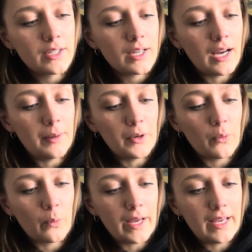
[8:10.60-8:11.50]

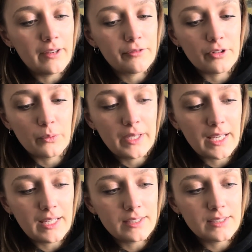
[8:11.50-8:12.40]
away for the
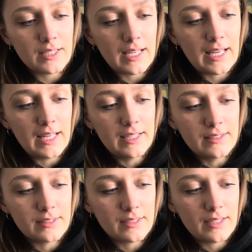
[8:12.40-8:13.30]
weekend,
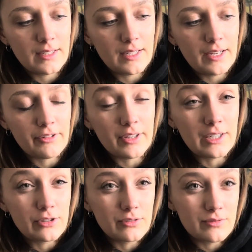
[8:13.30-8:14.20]
and
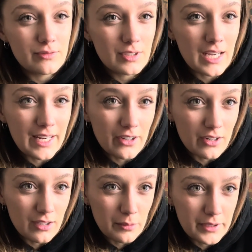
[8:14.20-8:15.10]
everything kind of got a
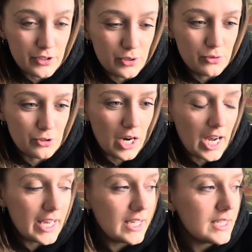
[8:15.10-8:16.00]
little bit too
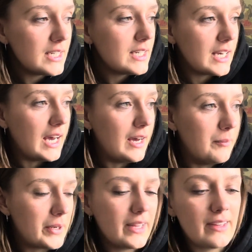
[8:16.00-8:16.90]
dry,
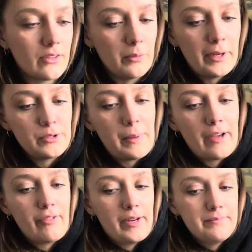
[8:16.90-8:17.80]
but I think they'll bounce
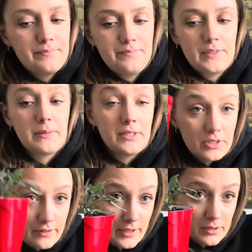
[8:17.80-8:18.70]
back fine. Especially
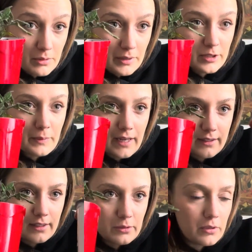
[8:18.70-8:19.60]
if this one bounced back,
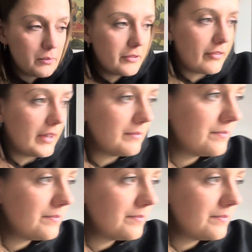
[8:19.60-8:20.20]
this one will be fine.